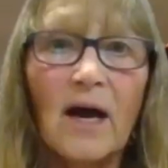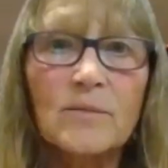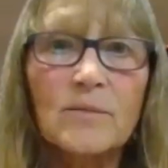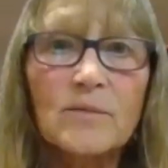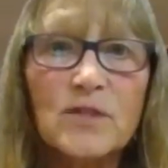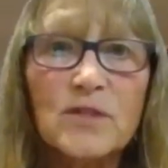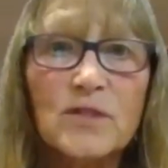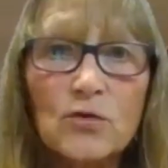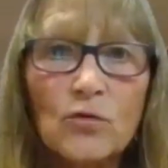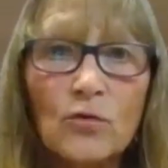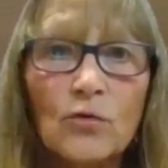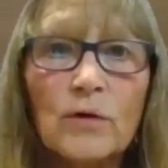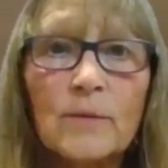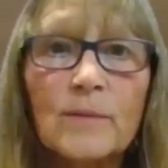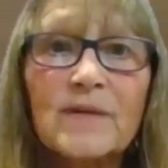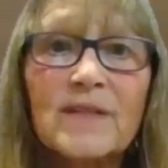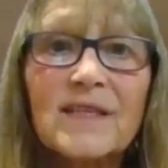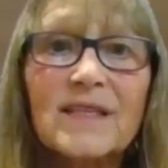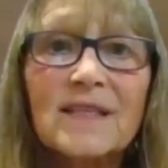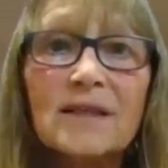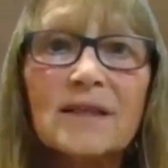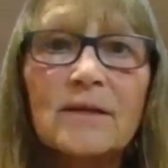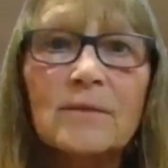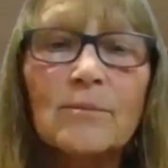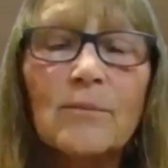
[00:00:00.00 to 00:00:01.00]

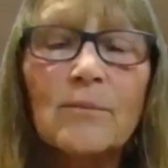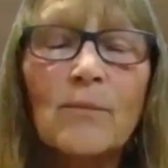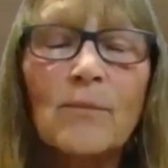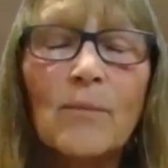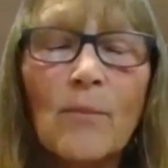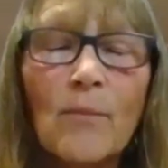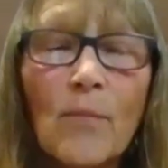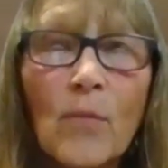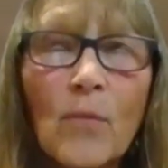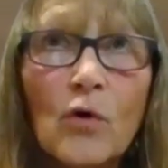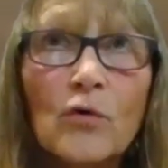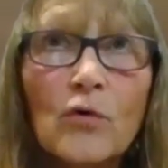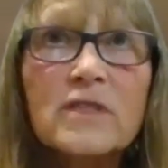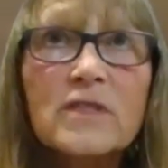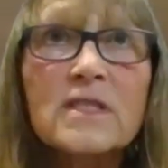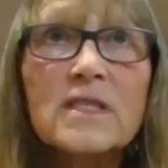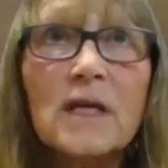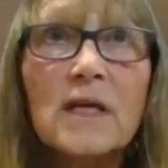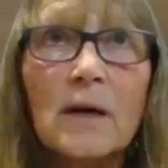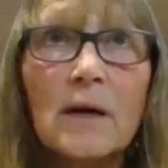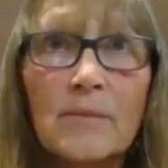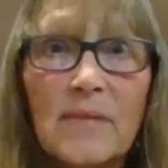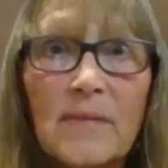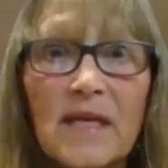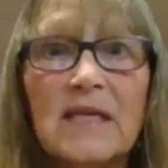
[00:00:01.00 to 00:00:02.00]
absorb the most
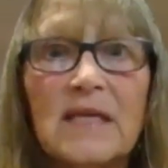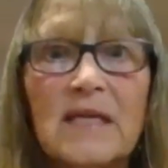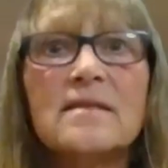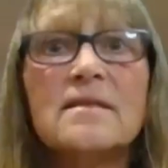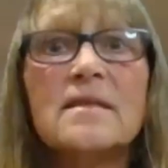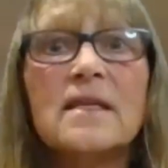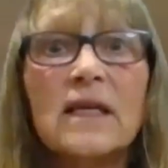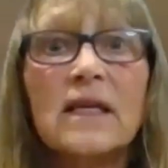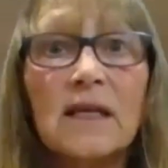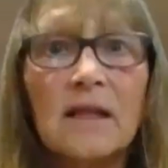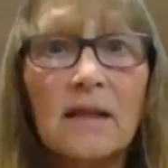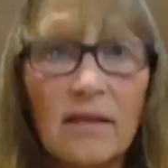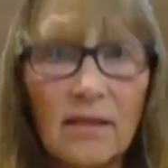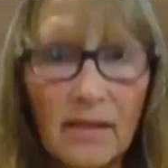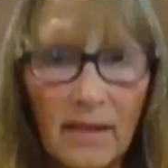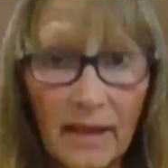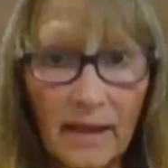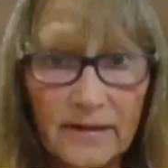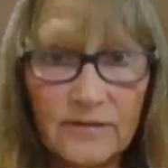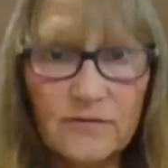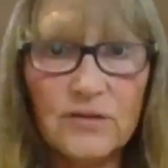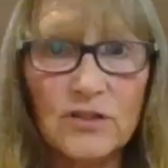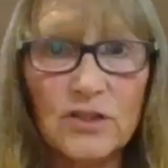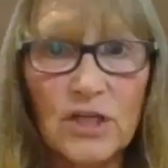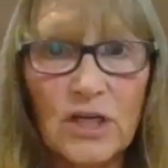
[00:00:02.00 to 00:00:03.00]
amazing,
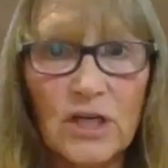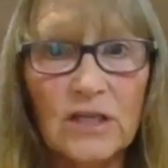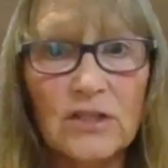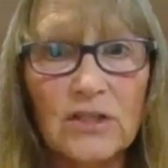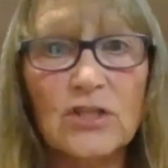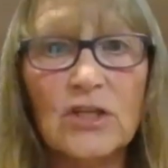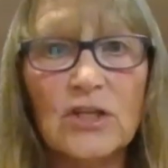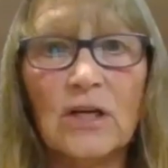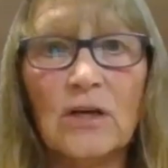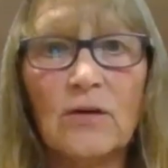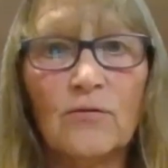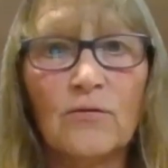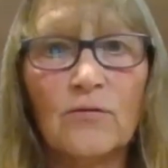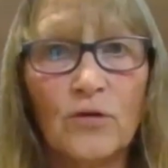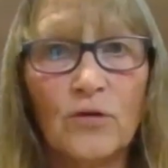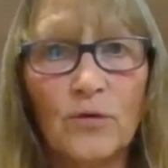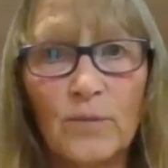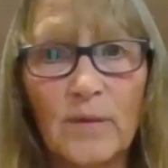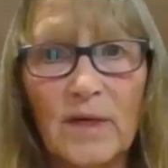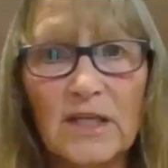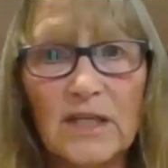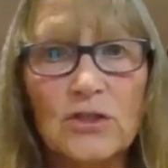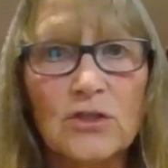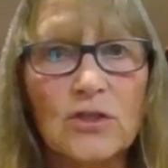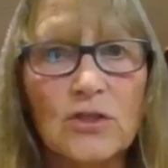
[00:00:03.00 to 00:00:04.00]
life changing
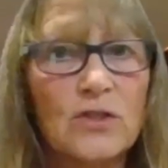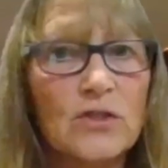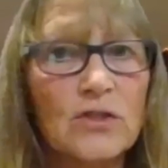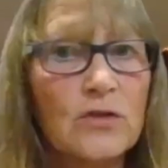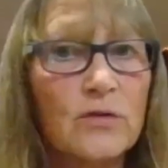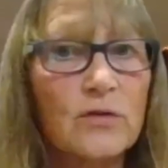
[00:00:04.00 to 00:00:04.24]
information.